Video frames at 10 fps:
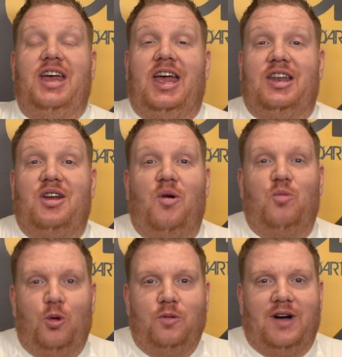in
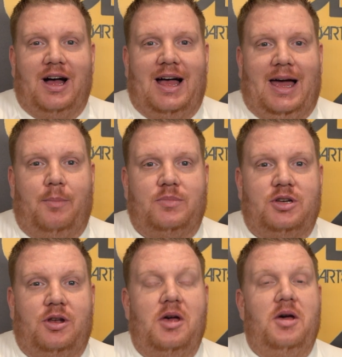
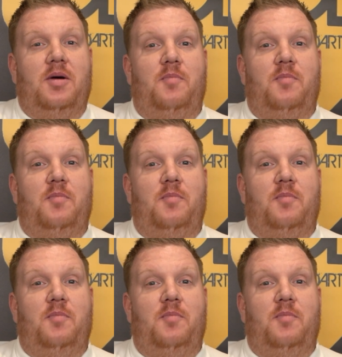Wolverhampton.